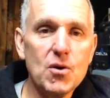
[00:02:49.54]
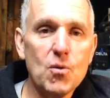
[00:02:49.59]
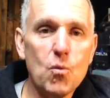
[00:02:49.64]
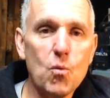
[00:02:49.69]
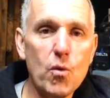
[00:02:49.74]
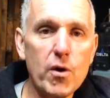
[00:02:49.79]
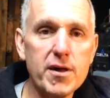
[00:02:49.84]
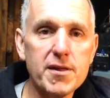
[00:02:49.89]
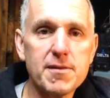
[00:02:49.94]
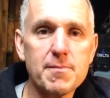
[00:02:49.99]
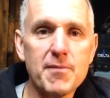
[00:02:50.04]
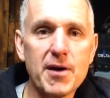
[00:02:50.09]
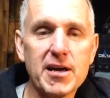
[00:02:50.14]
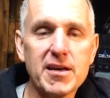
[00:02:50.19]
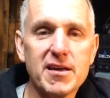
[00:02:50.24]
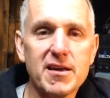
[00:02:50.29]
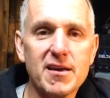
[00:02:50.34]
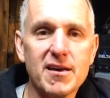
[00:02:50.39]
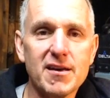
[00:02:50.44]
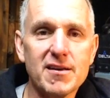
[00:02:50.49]
with my
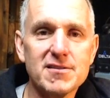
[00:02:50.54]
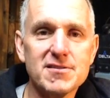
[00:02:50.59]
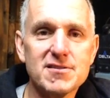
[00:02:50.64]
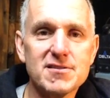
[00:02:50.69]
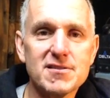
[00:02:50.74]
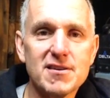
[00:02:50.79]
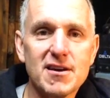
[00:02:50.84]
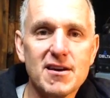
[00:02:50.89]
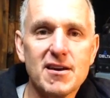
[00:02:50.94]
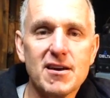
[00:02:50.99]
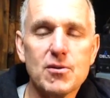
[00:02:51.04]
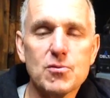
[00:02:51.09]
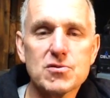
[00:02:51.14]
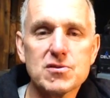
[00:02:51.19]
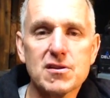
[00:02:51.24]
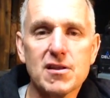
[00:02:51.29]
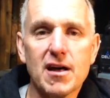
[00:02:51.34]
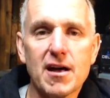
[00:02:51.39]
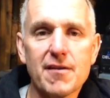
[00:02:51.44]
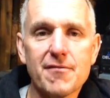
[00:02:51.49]
kids. It was a
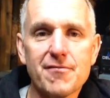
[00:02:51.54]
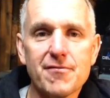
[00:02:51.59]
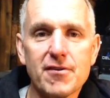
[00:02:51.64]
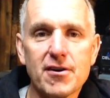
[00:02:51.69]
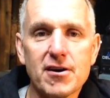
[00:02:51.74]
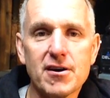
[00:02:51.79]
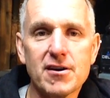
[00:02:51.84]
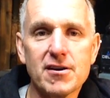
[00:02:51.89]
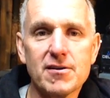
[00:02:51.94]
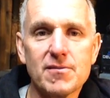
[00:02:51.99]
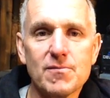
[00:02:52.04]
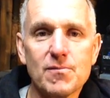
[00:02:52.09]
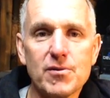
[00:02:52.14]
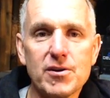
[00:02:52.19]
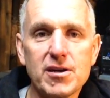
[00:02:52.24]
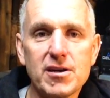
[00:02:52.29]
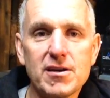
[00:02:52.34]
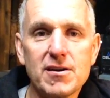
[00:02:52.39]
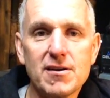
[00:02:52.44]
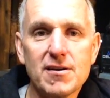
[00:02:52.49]
lot of fun, and
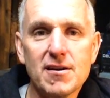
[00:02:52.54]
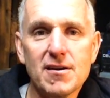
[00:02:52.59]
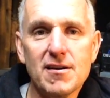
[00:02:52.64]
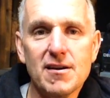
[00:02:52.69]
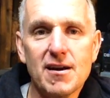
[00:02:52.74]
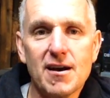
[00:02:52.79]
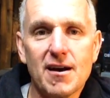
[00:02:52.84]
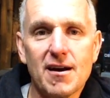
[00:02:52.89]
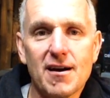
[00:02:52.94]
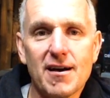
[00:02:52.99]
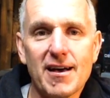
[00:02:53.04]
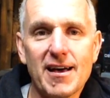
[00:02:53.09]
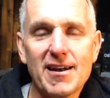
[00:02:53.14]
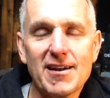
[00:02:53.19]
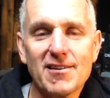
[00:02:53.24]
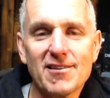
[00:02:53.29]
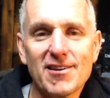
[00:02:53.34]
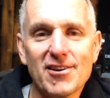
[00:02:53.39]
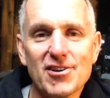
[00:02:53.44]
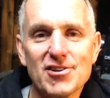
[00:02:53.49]
we had
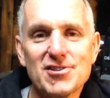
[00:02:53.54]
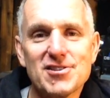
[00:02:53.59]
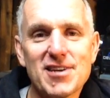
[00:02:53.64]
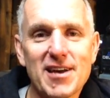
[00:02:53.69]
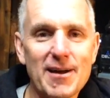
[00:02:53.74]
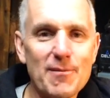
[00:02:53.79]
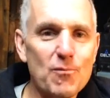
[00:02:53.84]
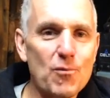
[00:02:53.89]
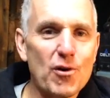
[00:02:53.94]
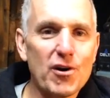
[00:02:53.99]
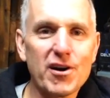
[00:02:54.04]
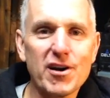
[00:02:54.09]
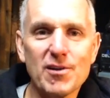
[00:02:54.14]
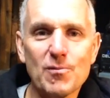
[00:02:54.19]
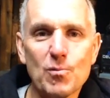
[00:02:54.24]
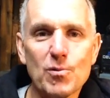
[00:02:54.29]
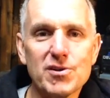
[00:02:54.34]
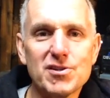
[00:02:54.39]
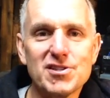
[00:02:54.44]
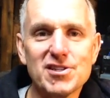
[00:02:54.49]
a good time working
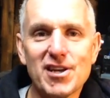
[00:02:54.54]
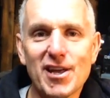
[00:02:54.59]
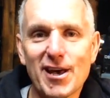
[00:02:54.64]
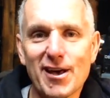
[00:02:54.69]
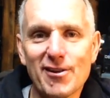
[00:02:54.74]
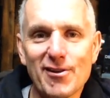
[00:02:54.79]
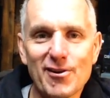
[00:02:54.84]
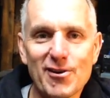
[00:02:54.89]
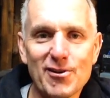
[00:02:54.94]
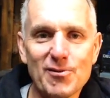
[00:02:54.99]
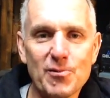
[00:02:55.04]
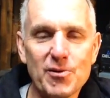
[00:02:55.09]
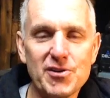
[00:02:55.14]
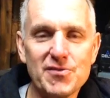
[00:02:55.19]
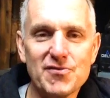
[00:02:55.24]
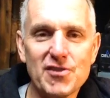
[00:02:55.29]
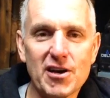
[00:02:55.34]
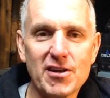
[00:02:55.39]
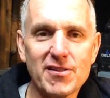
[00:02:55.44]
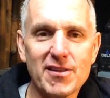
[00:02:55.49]
wood together, and
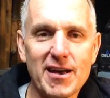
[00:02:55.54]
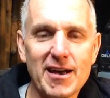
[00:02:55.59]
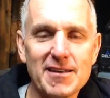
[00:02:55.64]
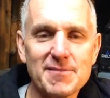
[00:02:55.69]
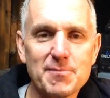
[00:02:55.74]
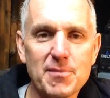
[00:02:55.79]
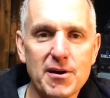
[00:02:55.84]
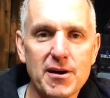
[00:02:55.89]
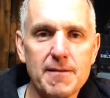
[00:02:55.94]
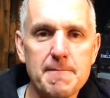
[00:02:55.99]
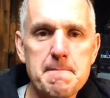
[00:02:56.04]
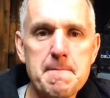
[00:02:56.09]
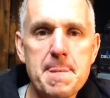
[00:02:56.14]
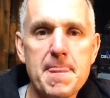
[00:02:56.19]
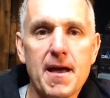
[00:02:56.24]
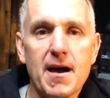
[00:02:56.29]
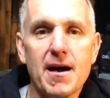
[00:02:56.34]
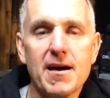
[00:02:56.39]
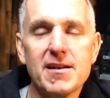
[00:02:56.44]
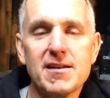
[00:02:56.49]
we'd done that. But
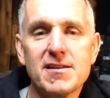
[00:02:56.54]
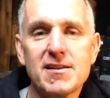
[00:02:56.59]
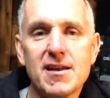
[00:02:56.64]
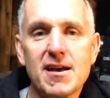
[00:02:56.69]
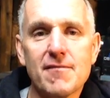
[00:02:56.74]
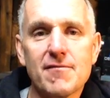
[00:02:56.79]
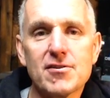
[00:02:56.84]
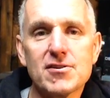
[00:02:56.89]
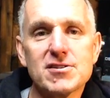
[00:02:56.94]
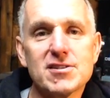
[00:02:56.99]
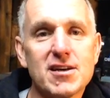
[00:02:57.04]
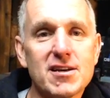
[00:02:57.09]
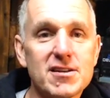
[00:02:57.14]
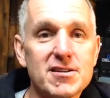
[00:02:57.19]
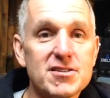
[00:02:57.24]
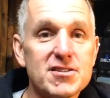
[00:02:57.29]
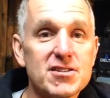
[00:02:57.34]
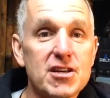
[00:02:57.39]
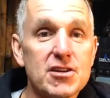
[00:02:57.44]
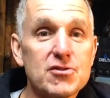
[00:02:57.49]
I'd never done
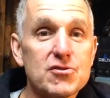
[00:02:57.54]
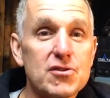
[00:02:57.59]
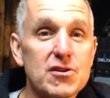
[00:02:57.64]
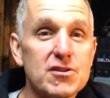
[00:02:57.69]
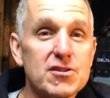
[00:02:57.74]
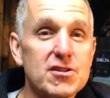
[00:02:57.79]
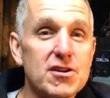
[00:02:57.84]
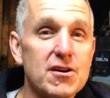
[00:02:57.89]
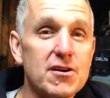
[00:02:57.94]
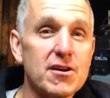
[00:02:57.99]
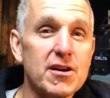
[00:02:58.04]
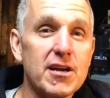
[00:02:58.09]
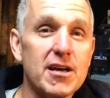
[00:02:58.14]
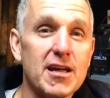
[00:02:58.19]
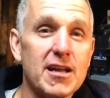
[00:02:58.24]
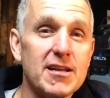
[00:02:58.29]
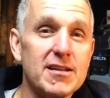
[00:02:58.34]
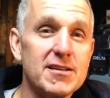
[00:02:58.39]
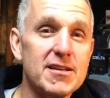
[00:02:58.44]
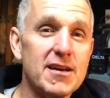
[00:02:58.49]
eccentric turning, and
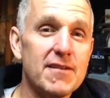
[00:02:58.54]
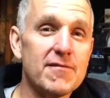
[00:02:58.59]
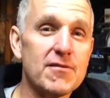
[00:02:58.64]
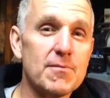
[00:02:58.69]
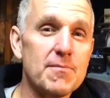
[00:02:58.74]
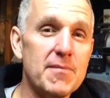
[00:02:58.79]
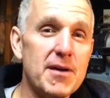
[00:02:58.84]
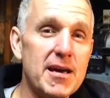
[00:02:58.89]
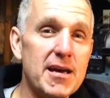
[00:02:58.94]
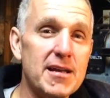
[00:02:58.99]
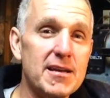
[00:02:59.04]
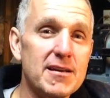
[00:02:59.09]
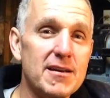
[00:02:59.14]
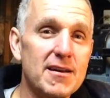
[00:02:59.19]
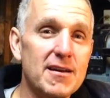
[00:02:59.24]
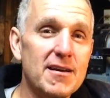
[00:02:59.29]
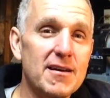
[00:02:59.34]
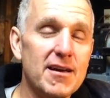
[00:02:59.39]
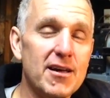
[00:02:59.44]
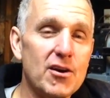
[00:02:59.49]
I'd never made
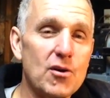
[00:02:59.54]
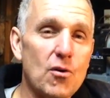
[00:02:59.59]
an